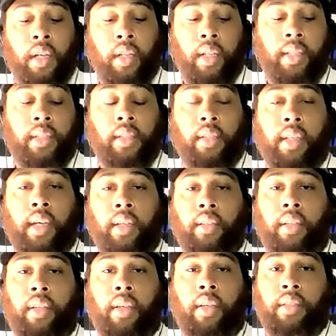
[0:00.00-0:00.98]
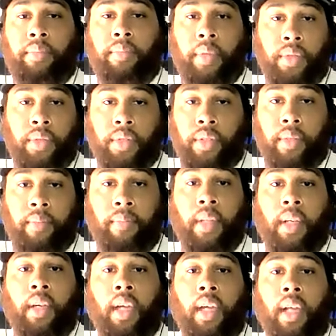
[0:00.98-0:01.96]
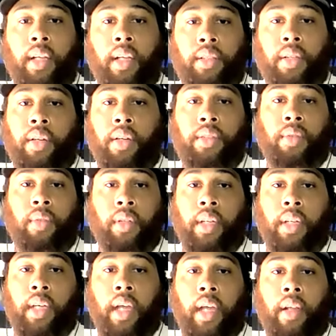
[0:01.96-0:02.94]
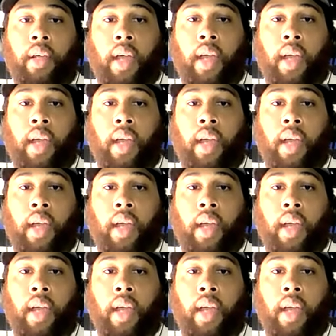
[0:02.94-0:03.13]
Let's look at the exposure. And let's also look at